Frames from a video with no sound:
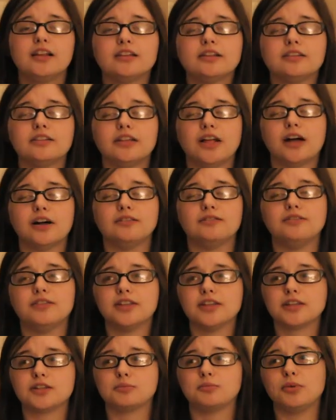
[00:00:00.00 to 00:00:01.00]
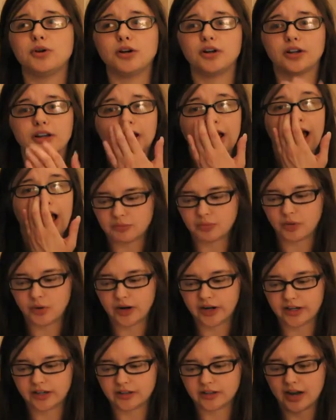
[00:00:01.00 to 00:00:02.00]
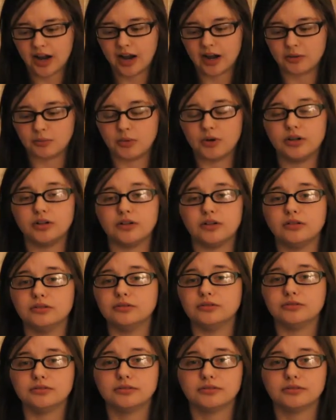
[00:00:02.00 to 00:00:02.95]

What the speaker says: Love this book. At some point I will